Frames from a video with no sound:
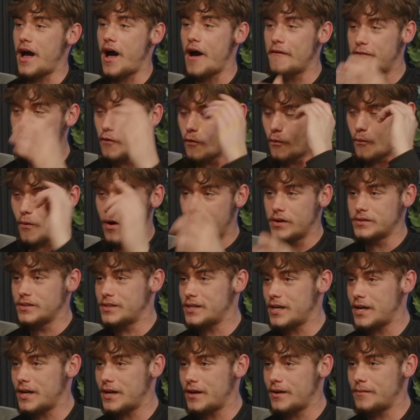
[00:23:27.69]
I fought one
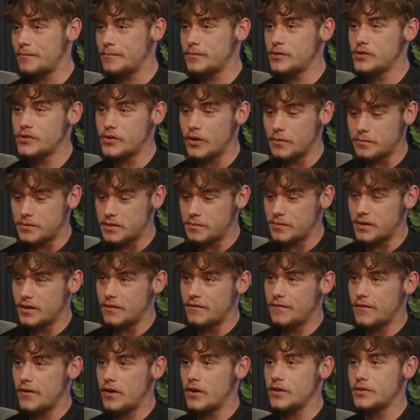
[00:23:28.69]
time, stopped him in the
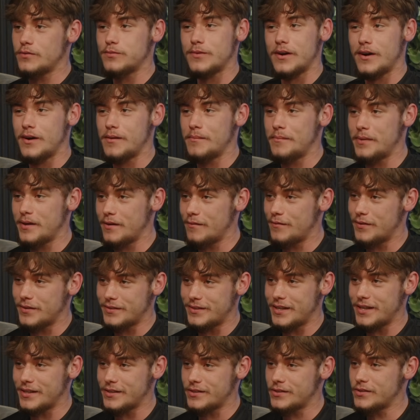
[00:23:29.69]
first round, bit of a
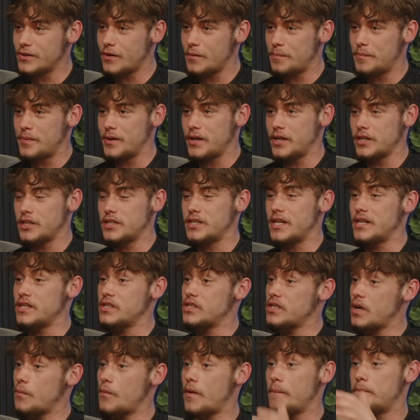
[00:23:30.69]
dead stoppage. Then
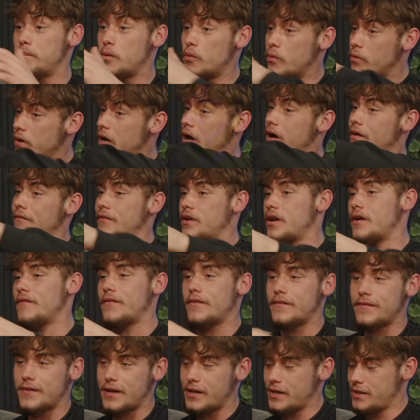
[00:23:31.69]
someone pulled out of another
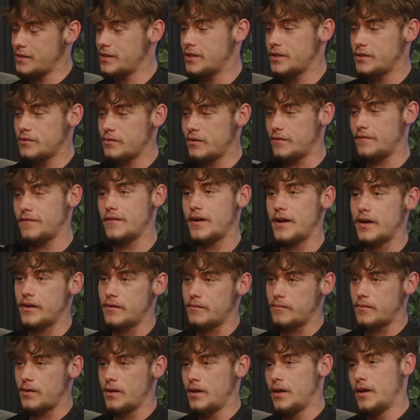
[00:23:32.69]
fight. They said, "Do you want to fight
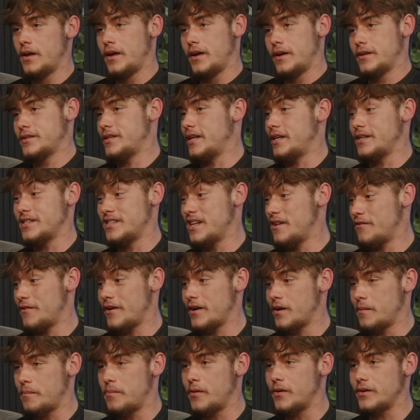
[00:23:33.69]
him?" He said he's never had
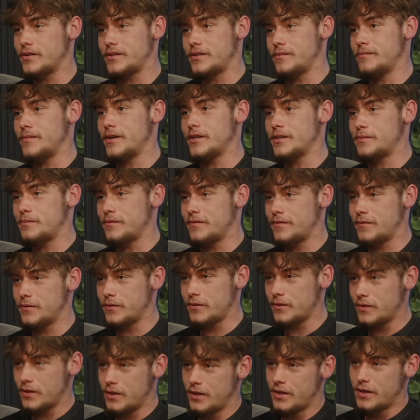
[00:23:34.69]
a boxing match
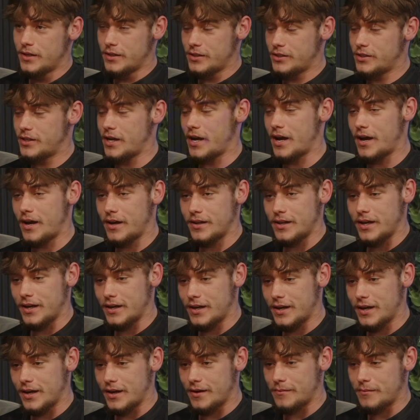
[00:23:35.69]
before. Shout out that
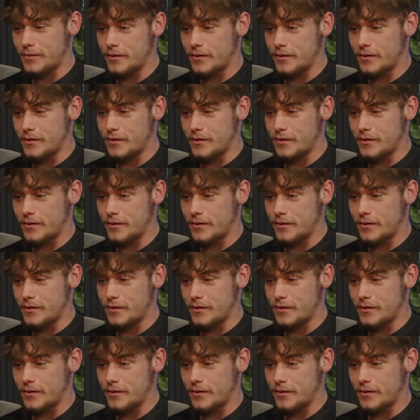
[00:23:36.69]
guy, bro.